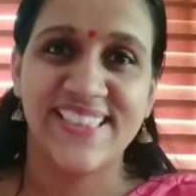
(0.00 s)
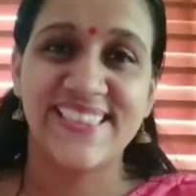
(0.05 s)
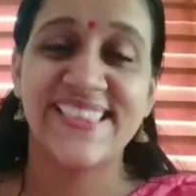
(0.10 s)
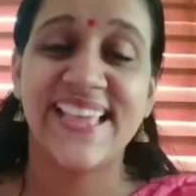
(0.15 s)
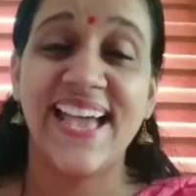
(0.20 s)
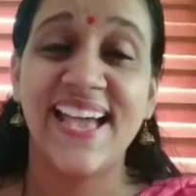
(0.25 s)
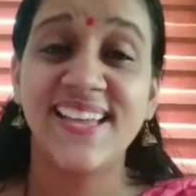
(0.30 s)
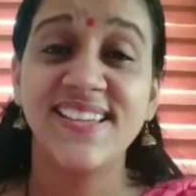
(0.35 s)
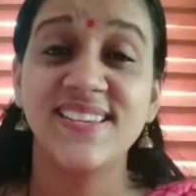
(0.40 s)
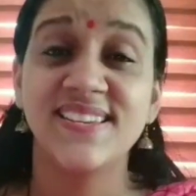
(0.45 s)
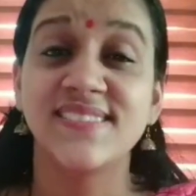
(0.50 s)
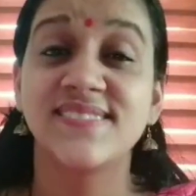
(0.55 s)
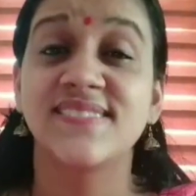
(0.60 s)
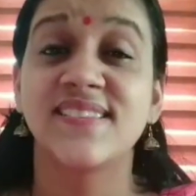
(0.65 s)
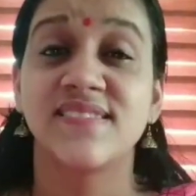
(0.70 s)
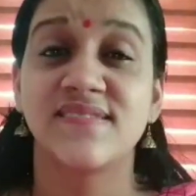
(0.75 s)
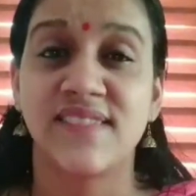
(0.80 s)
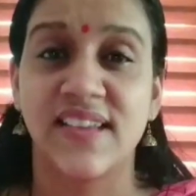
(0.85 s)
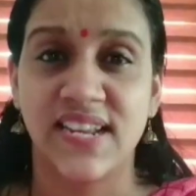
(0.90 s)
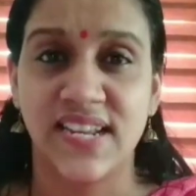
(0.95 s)
that is
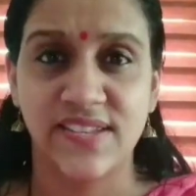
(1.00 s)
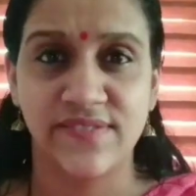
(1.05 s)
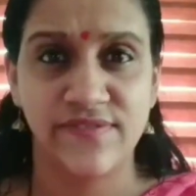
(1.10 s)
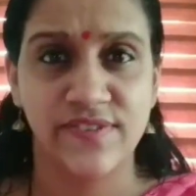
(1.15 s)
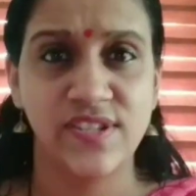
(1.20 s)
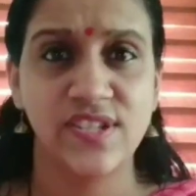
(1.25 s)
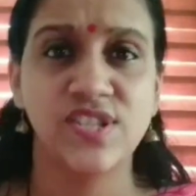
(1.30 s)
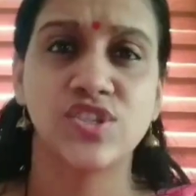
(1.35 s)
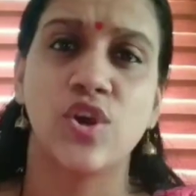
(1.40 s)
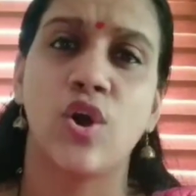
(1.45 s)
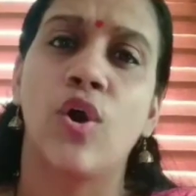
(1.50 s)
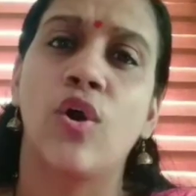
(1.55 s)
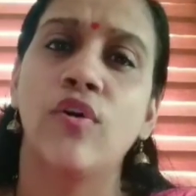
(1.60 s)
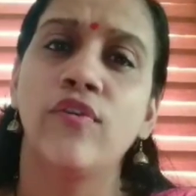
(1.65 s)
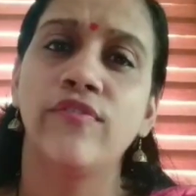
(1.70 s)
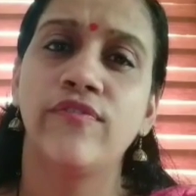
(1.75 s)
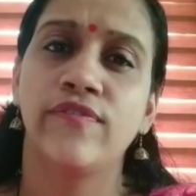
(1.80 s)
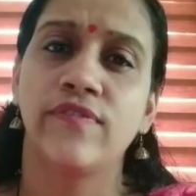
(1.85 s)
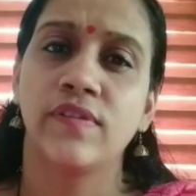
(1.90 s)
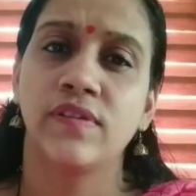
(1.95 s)
the relevance
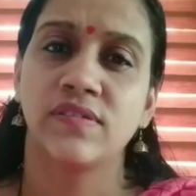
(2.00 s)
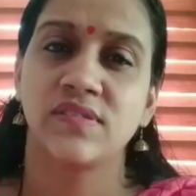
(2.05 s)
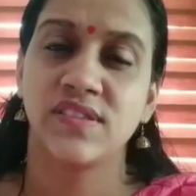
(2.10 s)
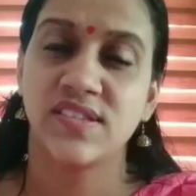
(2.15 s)
of